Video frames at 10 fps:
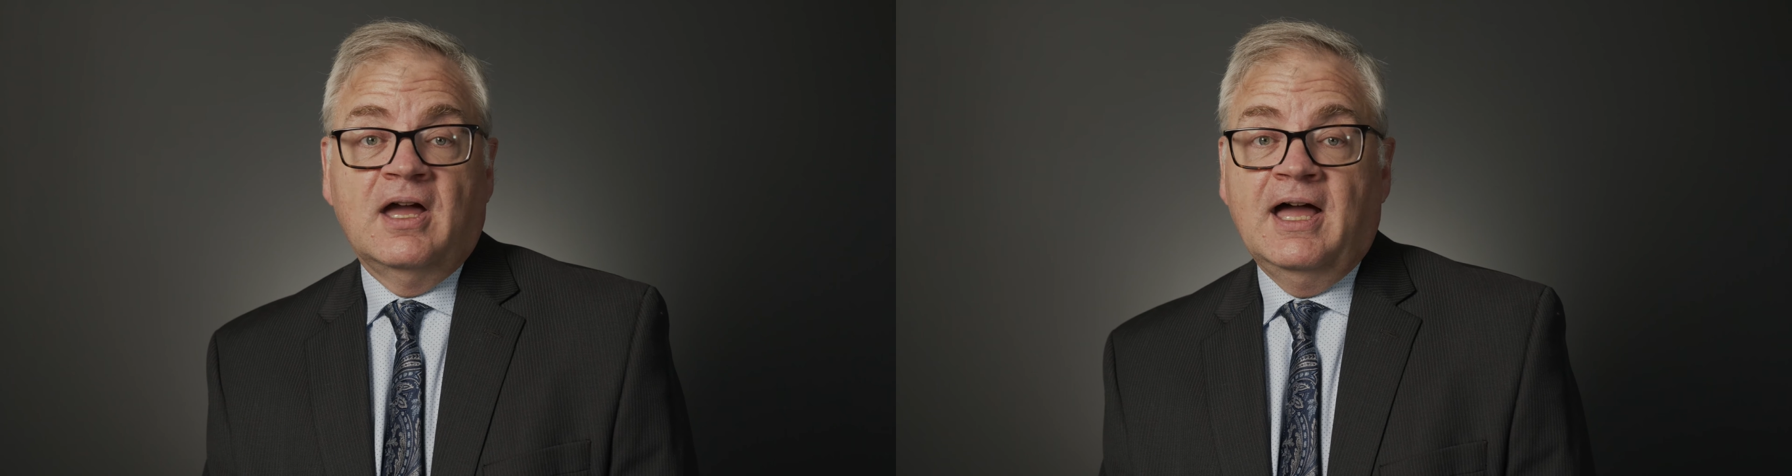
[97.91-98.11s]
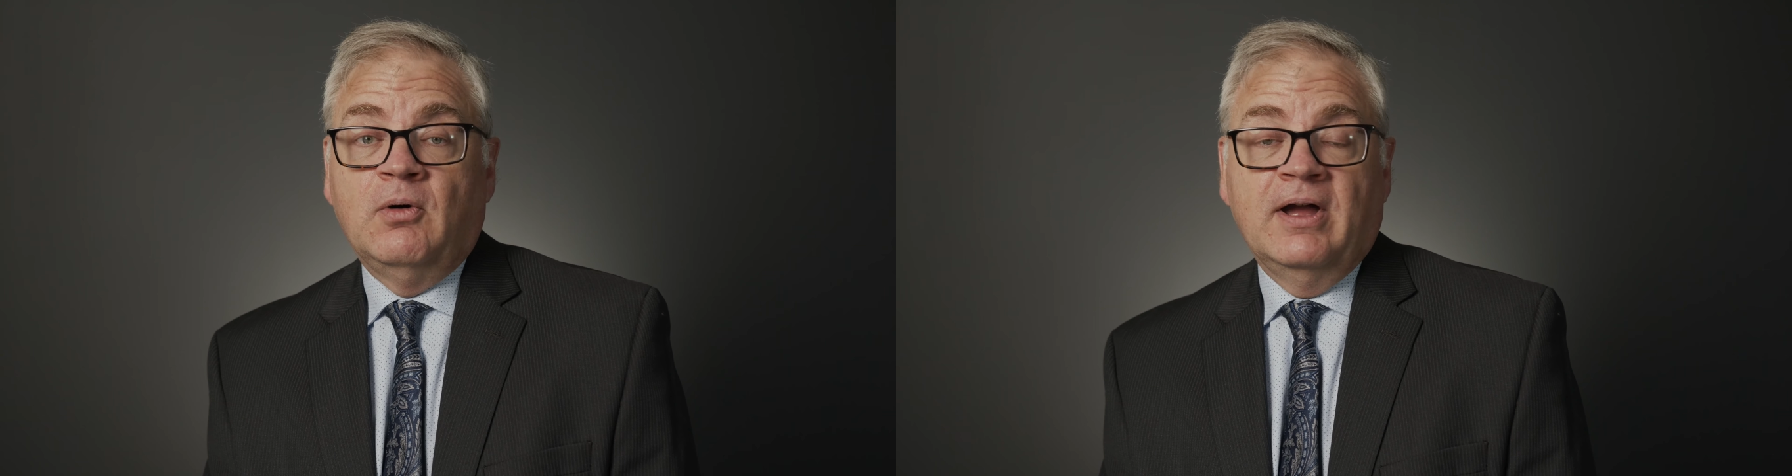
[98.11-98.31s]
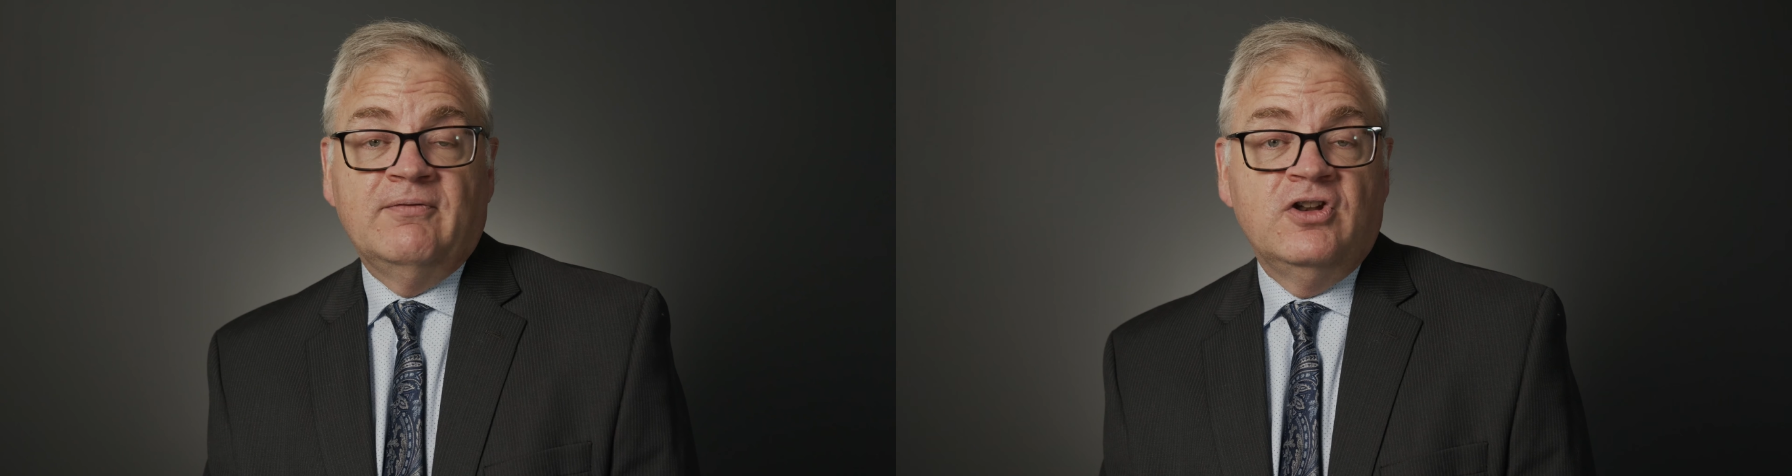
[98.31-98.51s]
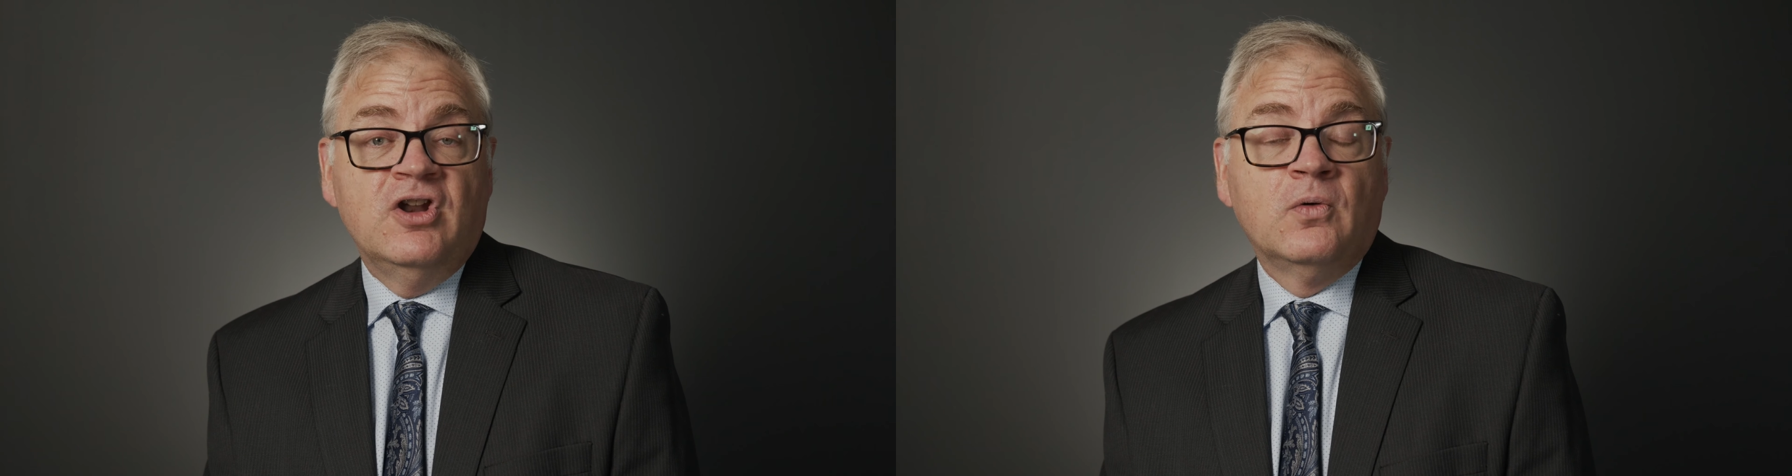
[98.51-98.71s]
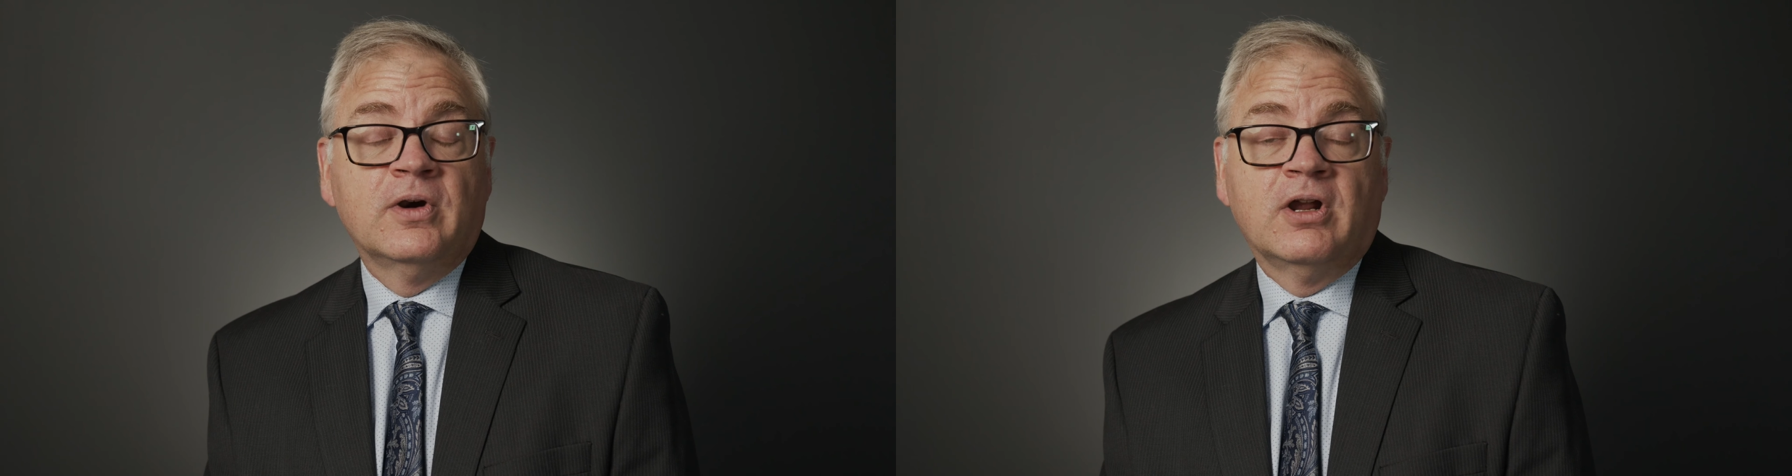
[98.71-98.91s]
I will have
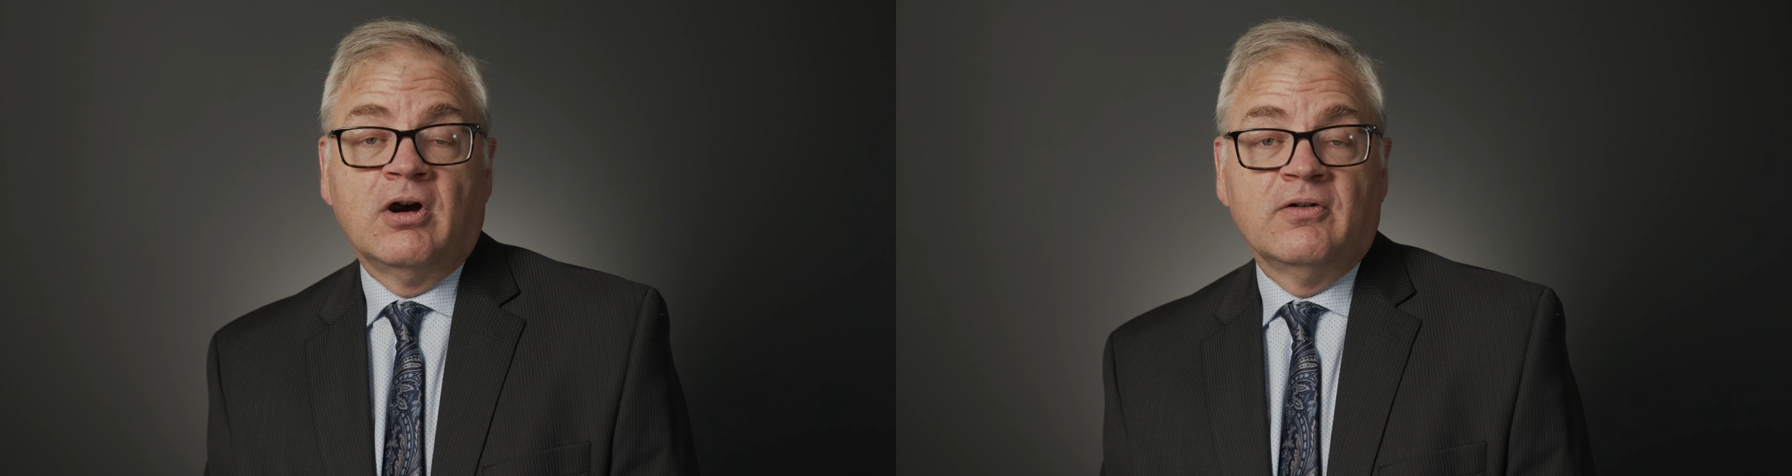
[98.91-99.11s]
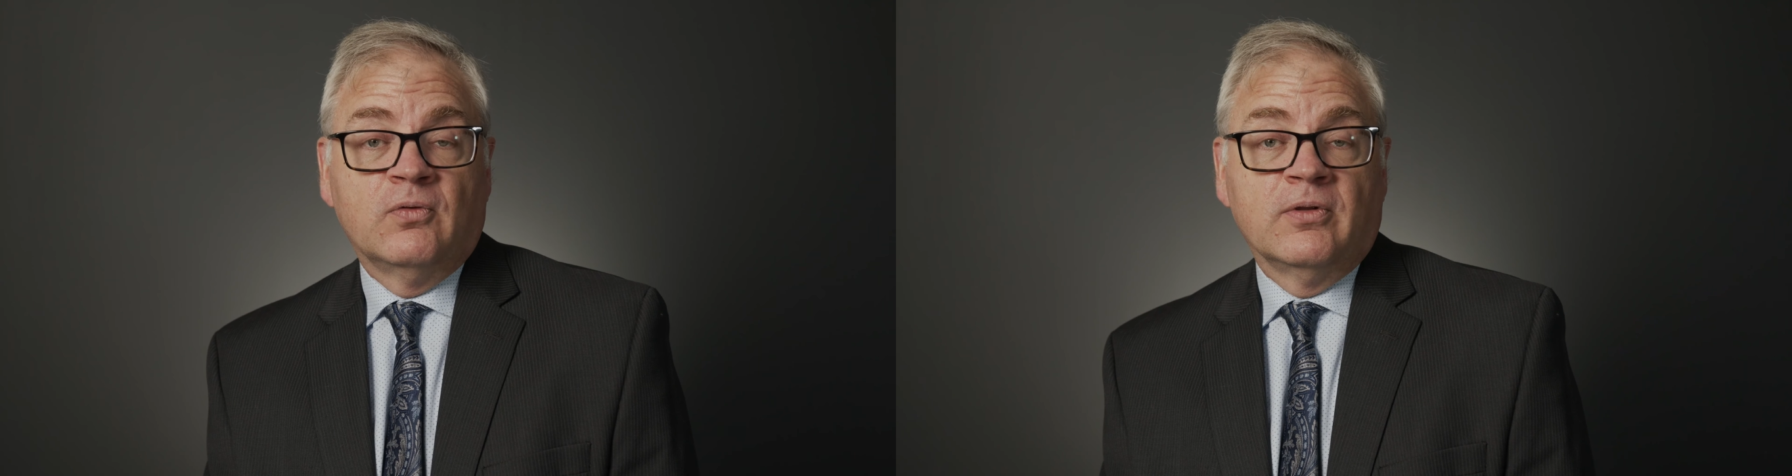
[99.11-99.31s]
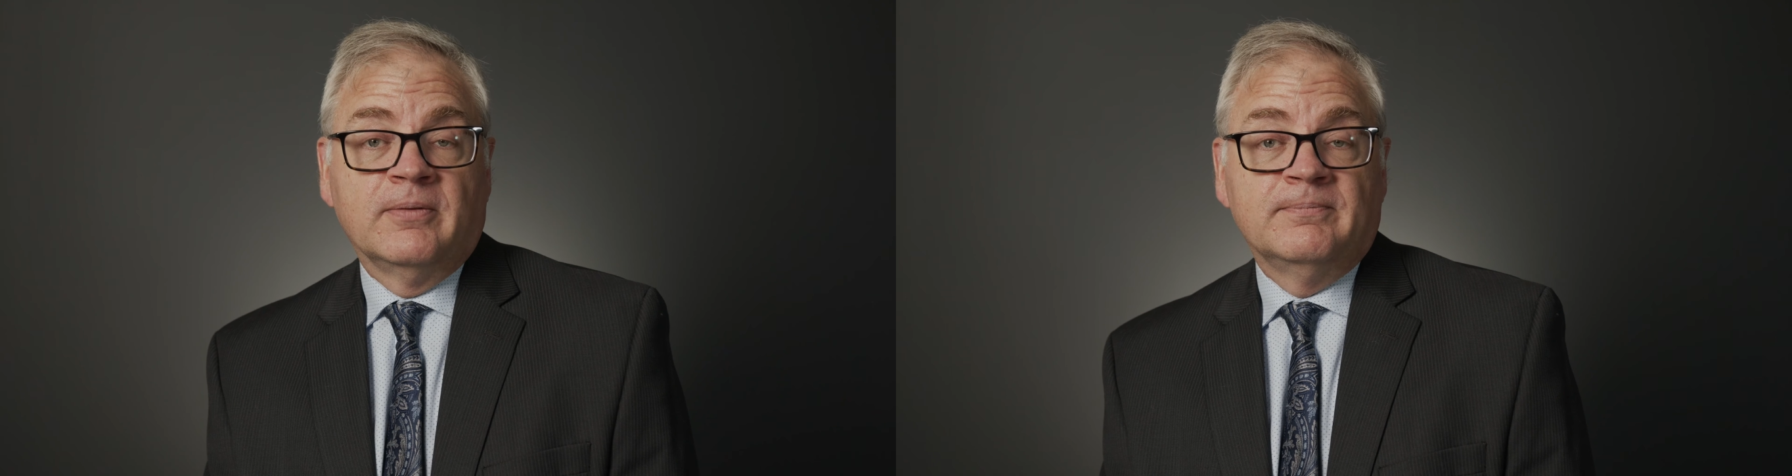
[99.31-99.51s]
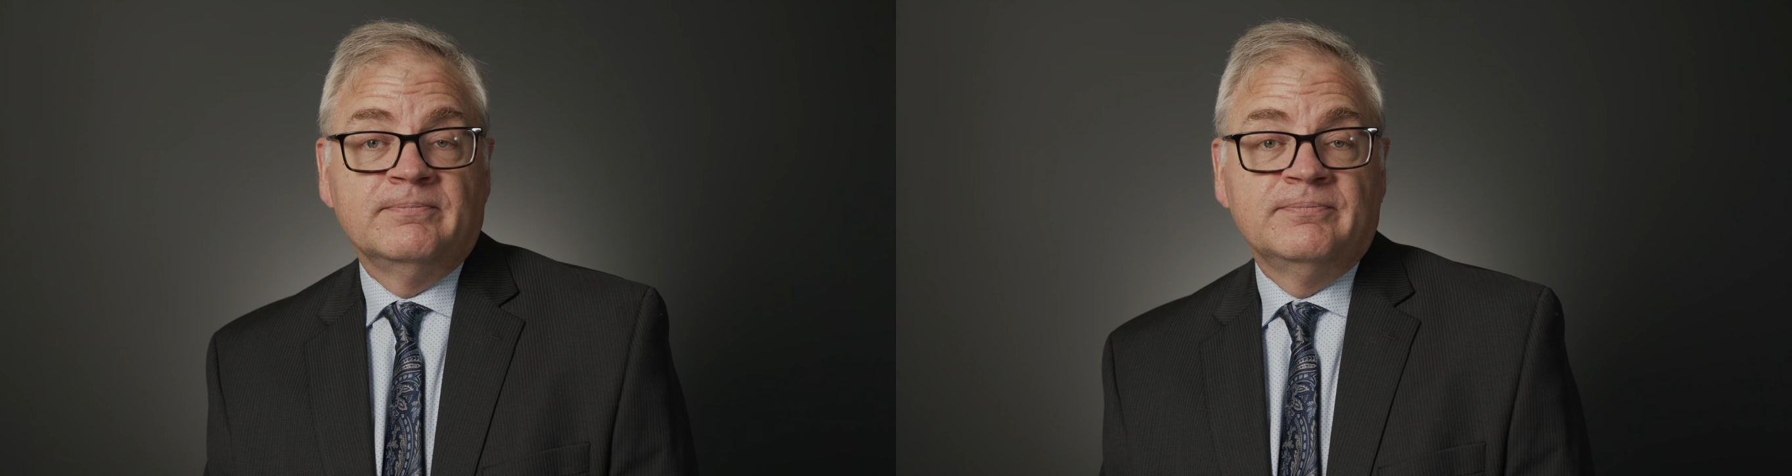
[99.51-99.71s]
no regard for them.